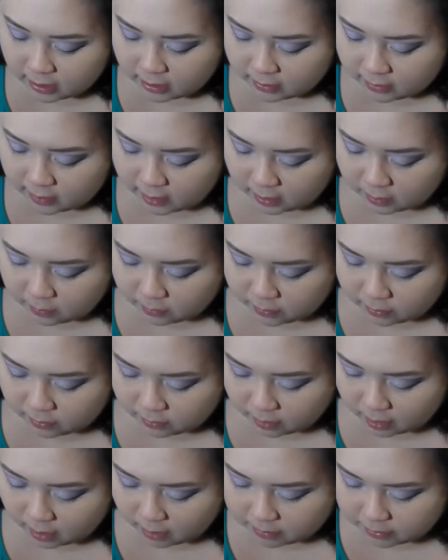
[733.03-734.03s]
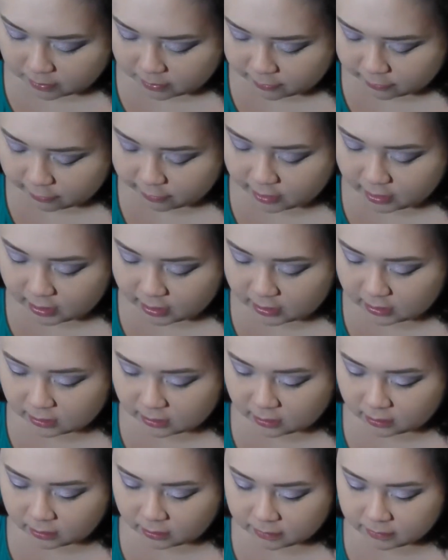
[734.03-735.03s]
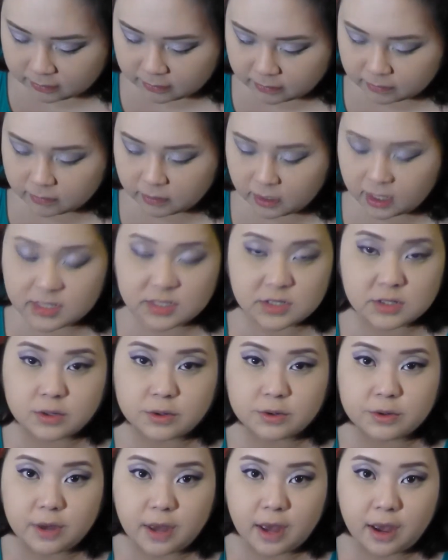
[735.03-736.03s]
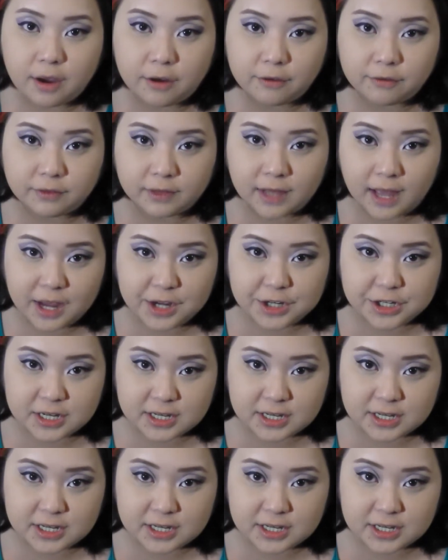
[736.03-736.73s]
that will help you create as though you have lash